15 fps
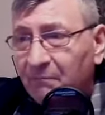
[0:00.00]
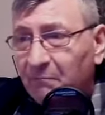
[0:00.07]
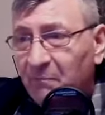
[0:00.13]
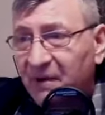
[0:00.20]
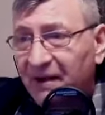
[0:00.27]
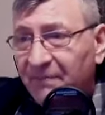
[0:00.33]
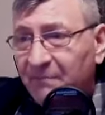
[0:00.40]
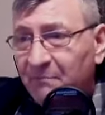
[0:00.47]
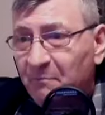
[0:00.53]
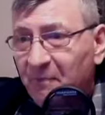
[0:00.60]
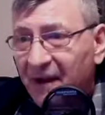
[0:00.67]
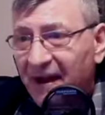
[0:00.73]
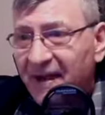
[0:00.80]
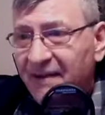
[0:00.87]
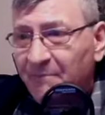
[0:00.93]
but
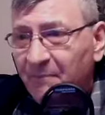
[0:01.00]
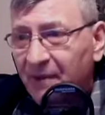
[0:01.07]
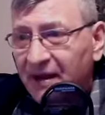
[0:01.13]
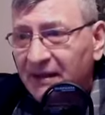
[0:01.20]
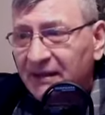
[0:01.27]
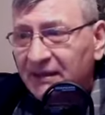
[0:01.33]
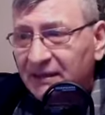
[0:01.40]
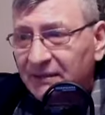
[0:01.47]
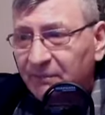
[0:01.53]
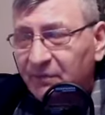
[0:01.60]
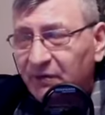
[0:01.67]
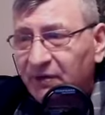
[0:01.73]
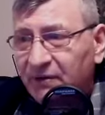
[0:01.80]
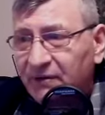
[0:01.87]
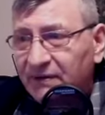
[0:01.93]
by my
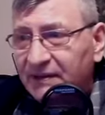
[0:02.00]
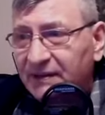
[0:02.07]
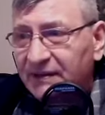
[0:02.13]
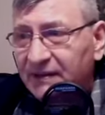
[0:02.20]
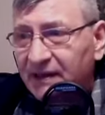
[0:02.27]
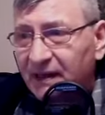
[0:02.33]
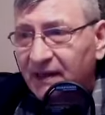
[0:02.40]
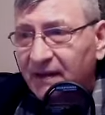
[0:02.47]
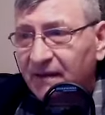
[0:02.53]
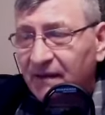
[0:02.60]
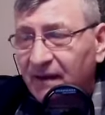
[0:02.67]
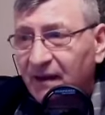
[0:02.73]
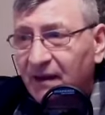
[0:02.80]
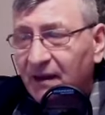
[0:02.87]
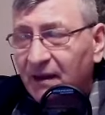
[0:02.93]
Spirit, saith
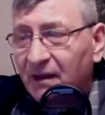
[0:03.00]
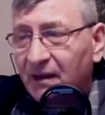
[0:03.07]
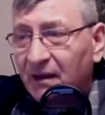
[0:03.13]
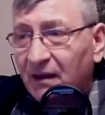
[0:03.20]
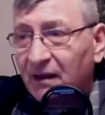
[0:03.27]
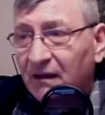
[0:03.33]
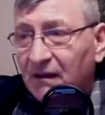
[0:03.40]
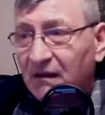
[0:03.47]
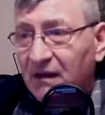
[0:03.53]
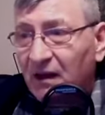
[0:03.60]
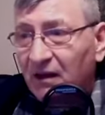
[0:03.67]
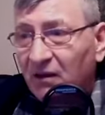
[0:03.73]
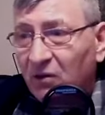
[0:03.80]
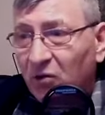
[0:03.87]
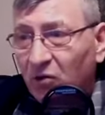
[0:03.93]

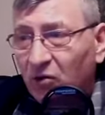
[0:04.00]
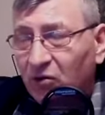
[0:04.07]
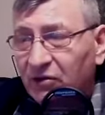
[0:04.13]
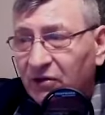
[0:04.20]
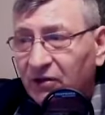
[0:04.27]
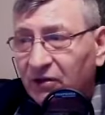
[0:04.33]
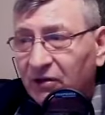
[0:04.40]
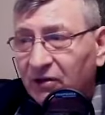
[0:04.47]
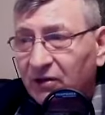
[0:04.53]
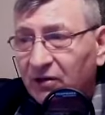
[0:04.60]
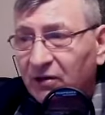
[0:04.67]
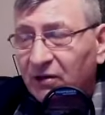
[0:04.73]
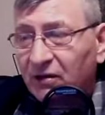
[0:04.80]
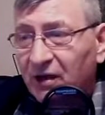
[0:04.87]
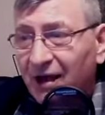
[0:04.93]
the Lord
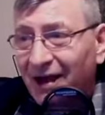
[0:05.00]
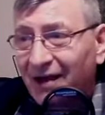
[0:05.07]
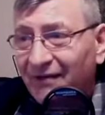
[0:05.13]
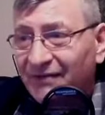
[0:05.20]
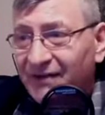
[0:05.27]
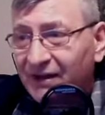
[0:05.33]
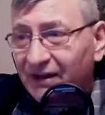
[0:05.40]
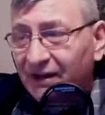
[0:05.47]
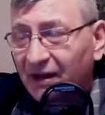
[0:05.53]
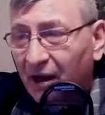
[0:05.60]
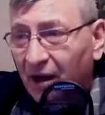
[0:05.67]
of the